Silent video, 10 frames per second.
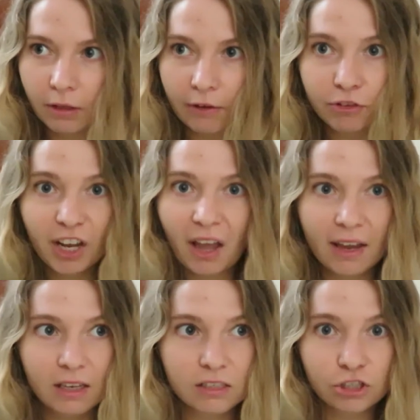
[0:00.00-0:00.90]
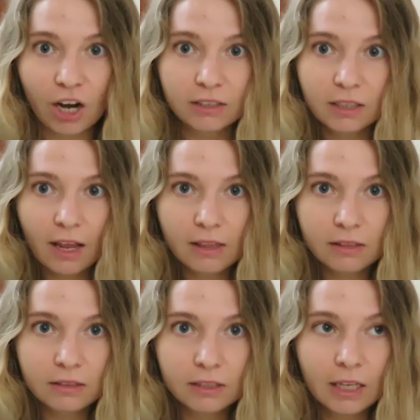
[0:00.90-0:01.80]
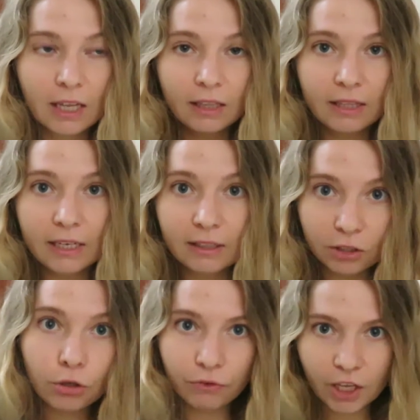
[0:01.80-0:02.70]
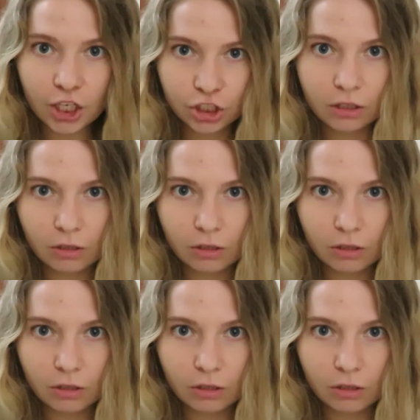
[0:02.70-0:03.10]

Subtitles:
I forget, I get distracted, and then the notification,